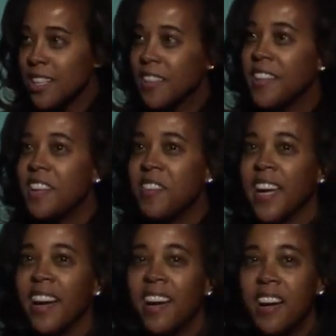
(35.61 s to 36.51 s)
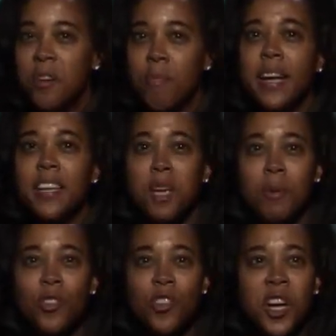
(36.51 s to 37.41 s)
Good evening. My name
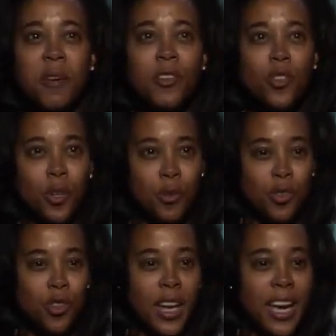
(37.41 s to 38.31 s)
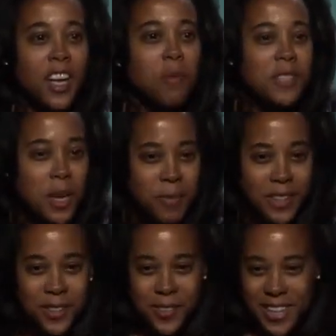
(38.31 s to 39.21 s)
is Sharyn Church, and I'm
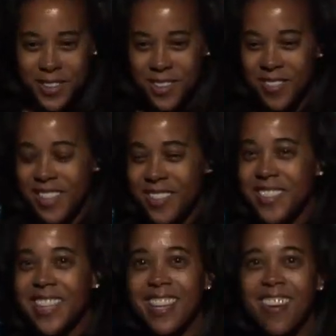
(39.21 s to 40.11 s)
Deputy Director of Inner City